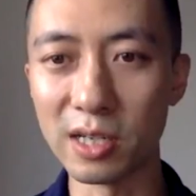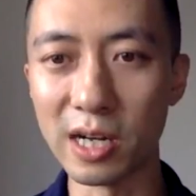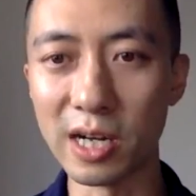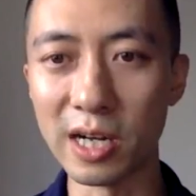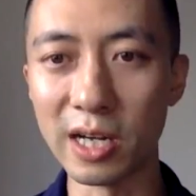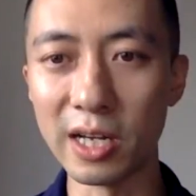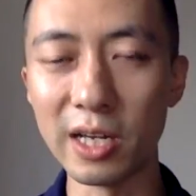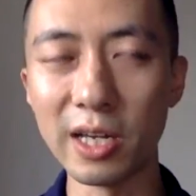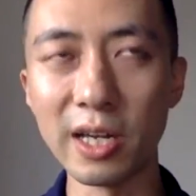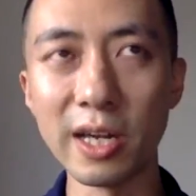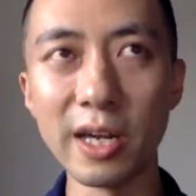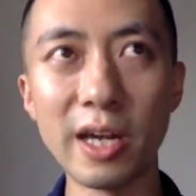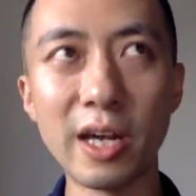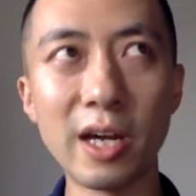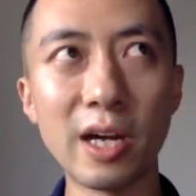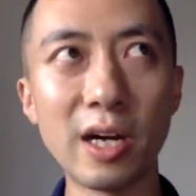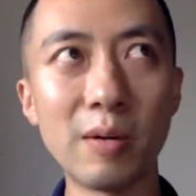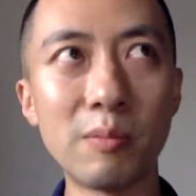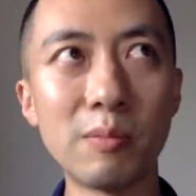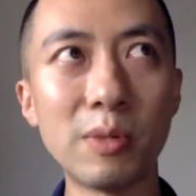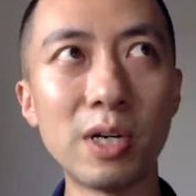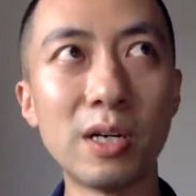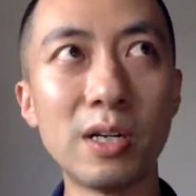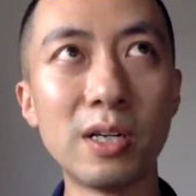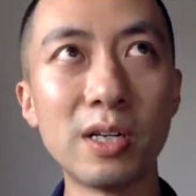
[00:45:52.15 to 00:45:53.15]
I
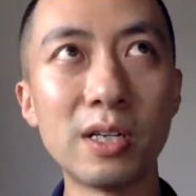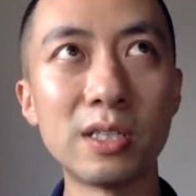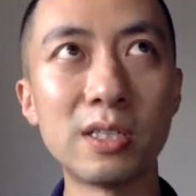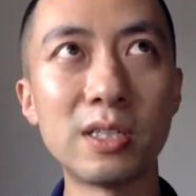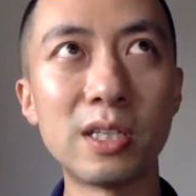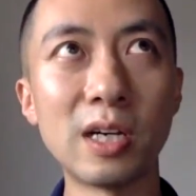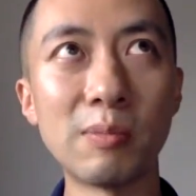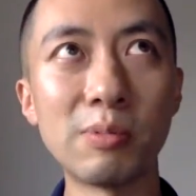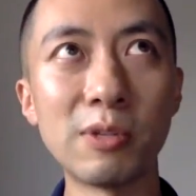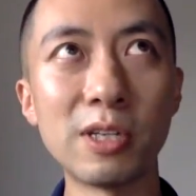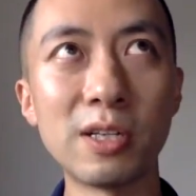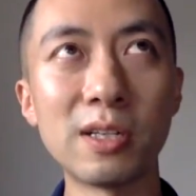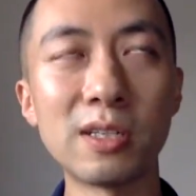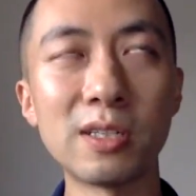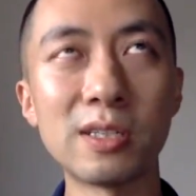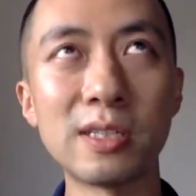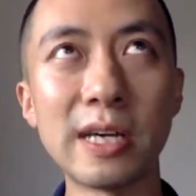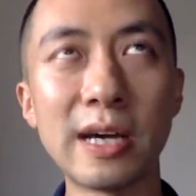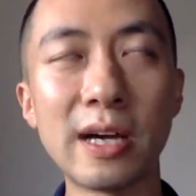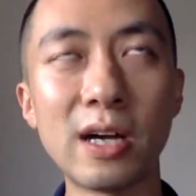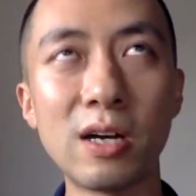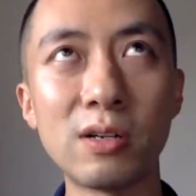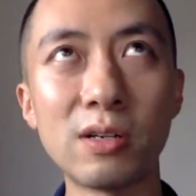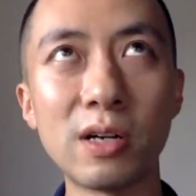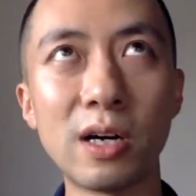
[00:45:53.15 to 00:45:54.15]
am doubling
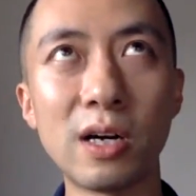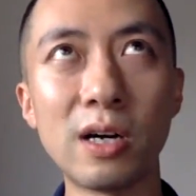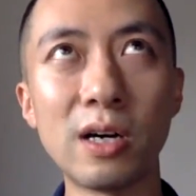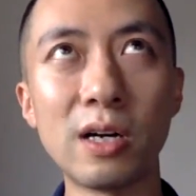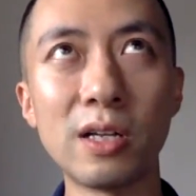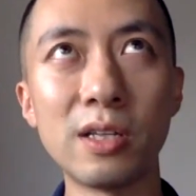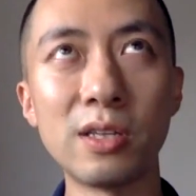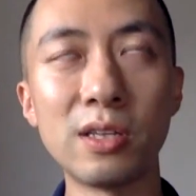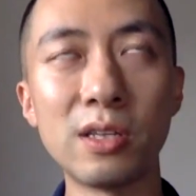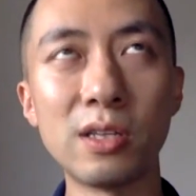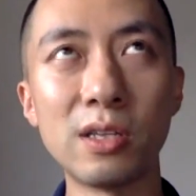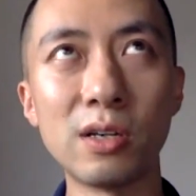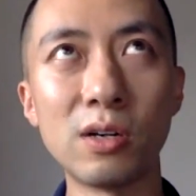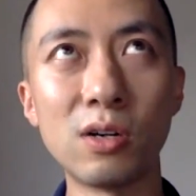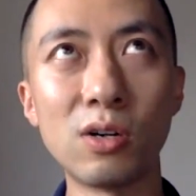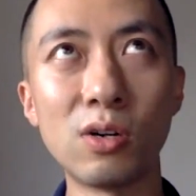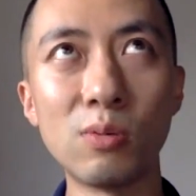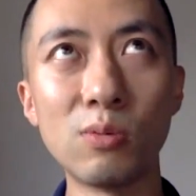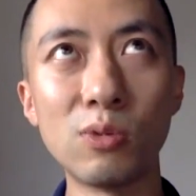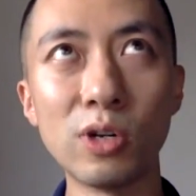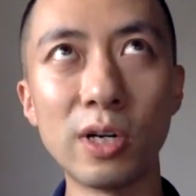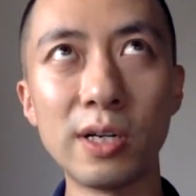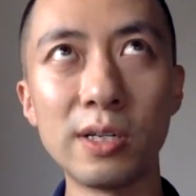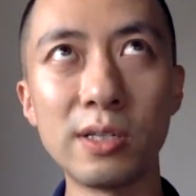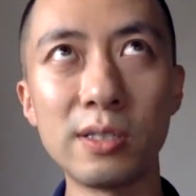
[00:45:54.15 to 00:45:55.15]
down on the
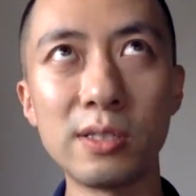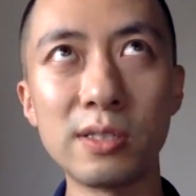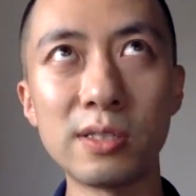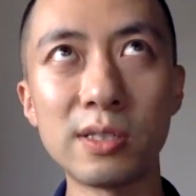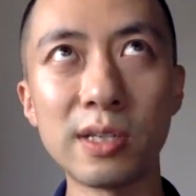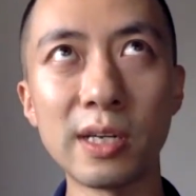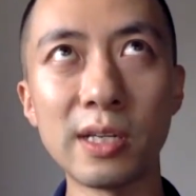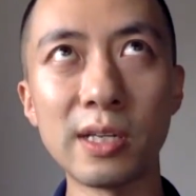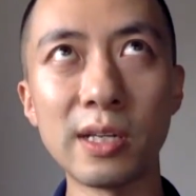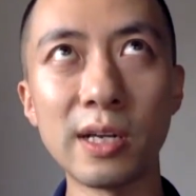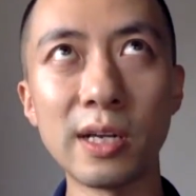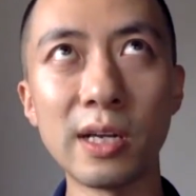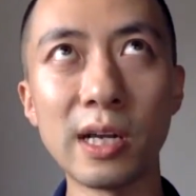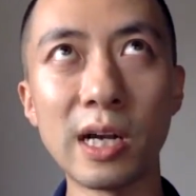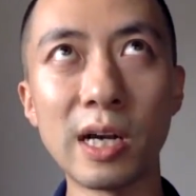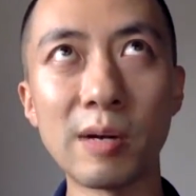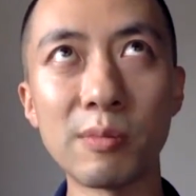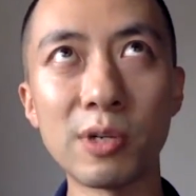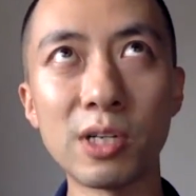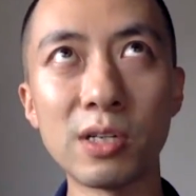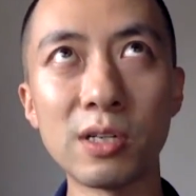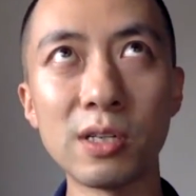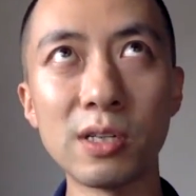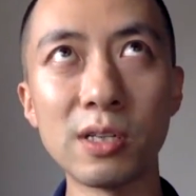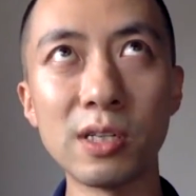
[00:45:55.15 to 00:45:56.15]
home runs, and then I'm
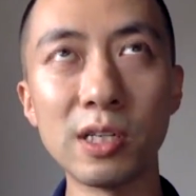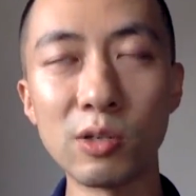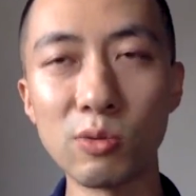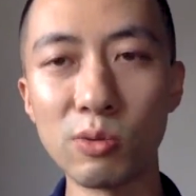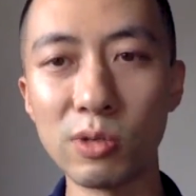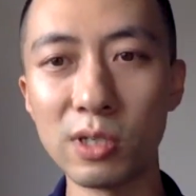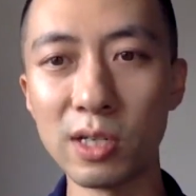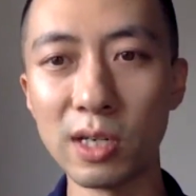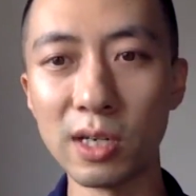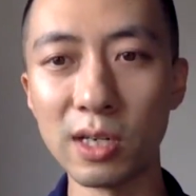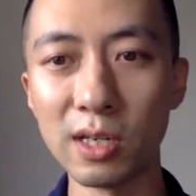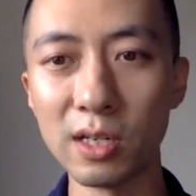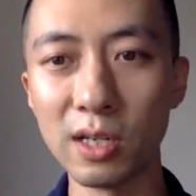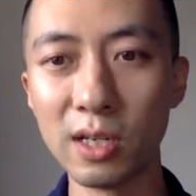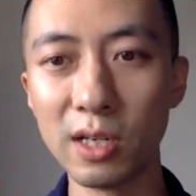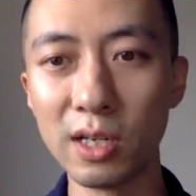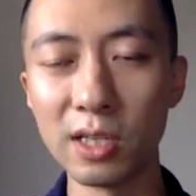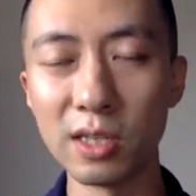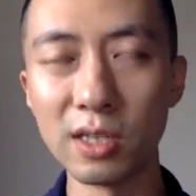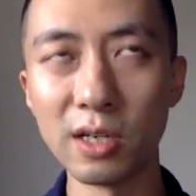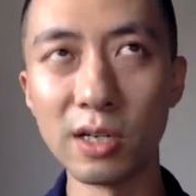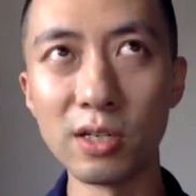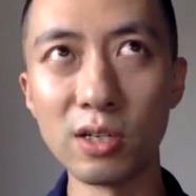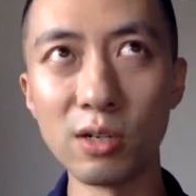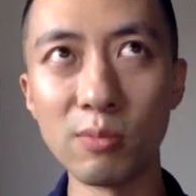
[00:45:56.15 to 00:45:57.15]
going to liquidate
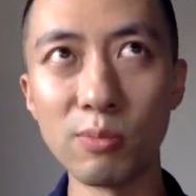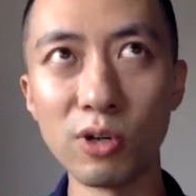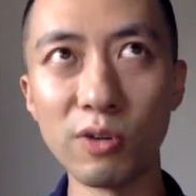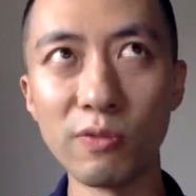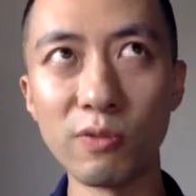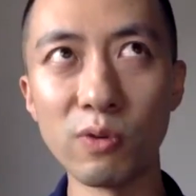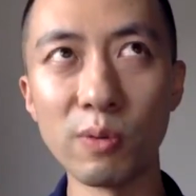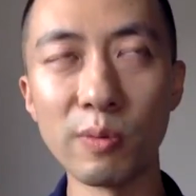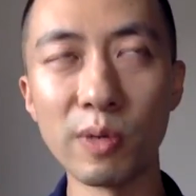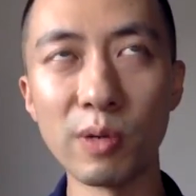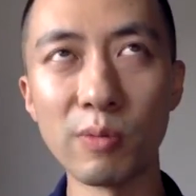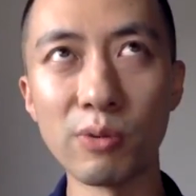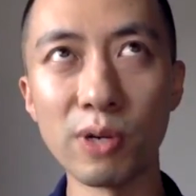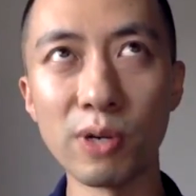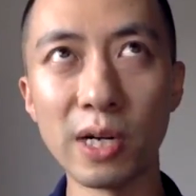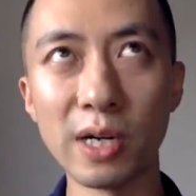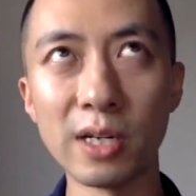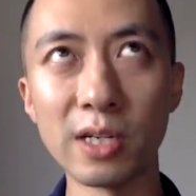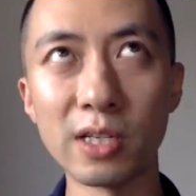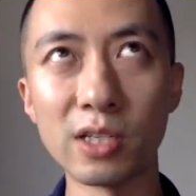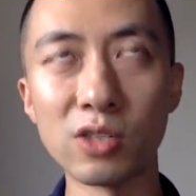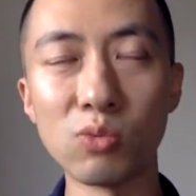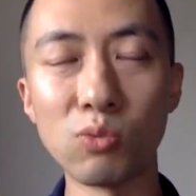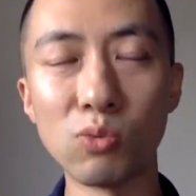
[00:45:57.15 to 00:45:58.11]
the underperforming products.